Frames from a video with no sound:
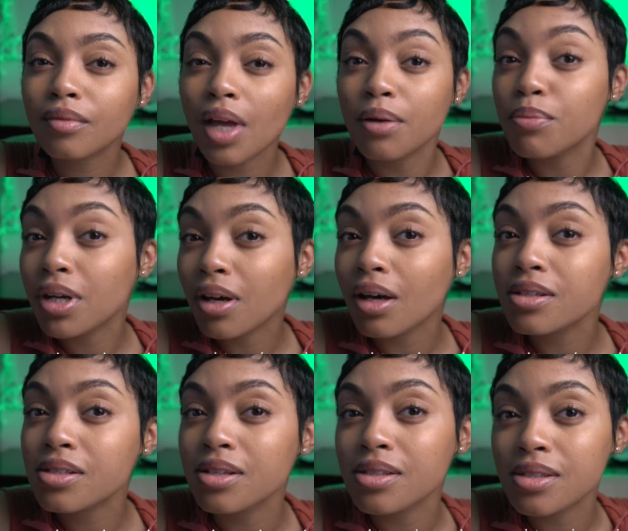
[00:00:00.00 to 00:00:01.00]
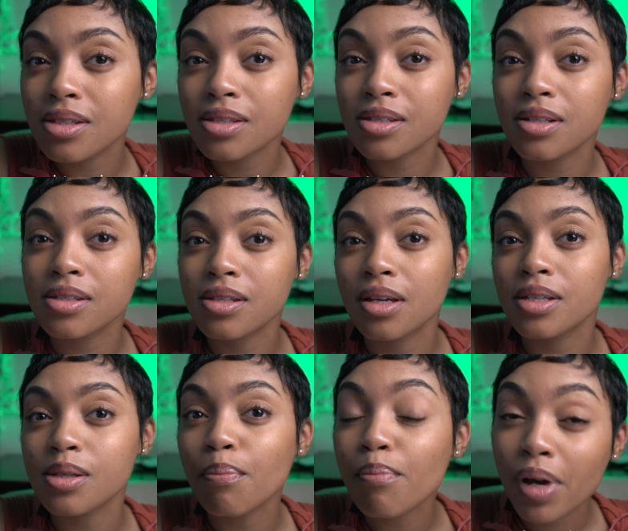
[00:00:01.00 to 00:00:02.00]
And because consistency
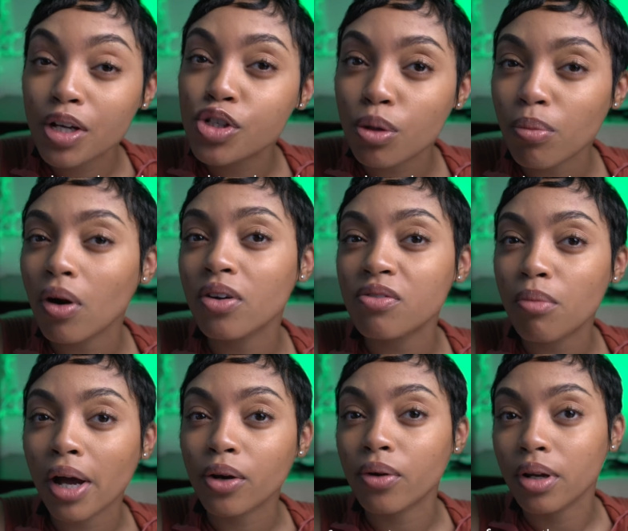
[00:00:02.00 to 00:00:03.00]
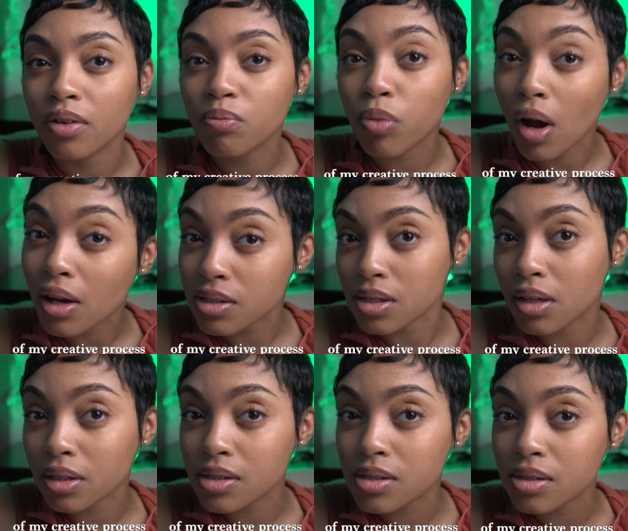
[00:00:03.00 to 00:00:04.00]
is a major part of my creative
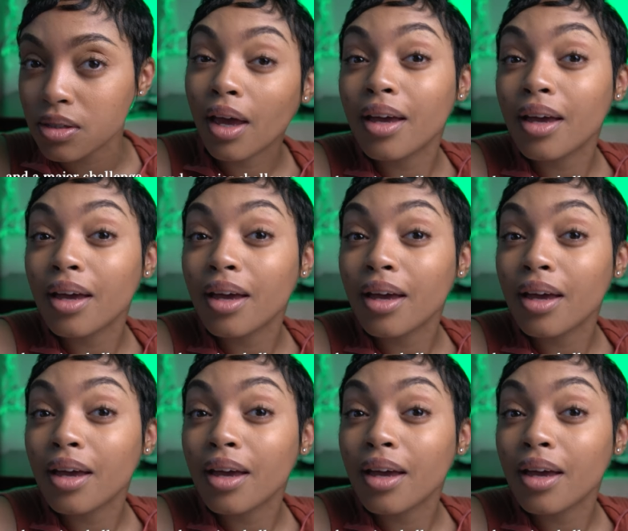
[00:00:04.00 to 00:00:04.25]
process